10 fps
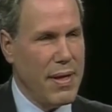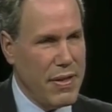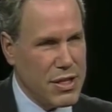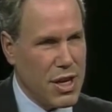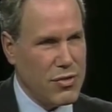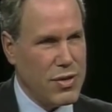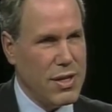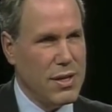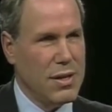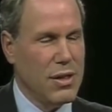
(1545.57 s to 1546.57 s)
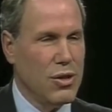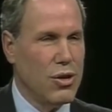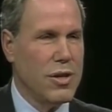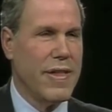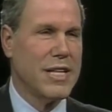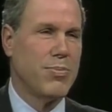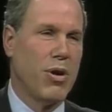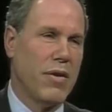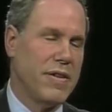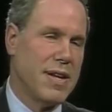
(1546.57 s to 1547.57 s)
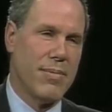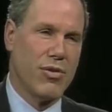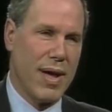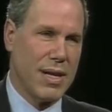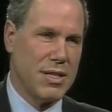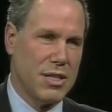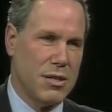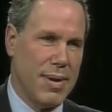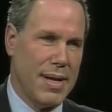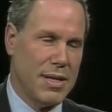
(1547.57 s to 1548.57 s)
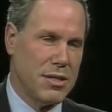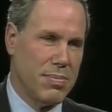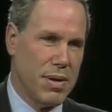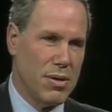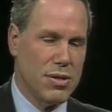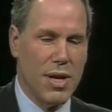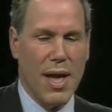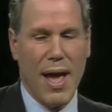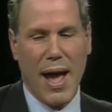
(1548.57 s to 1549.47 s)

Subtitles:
in this country learn that's part of the democratic system and it disappears.